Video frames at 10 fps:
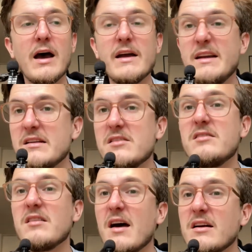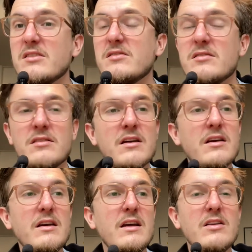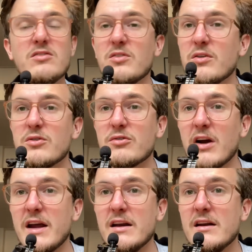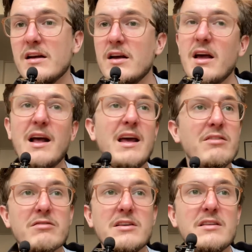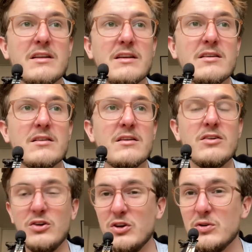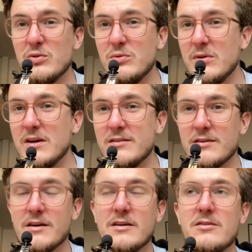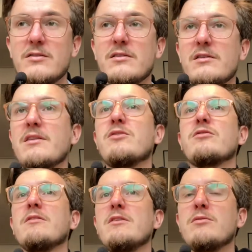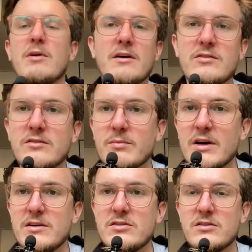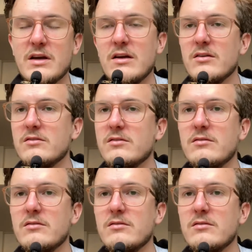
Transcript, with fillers: It sucks. It's not great. Everything new is like literally twice as much as,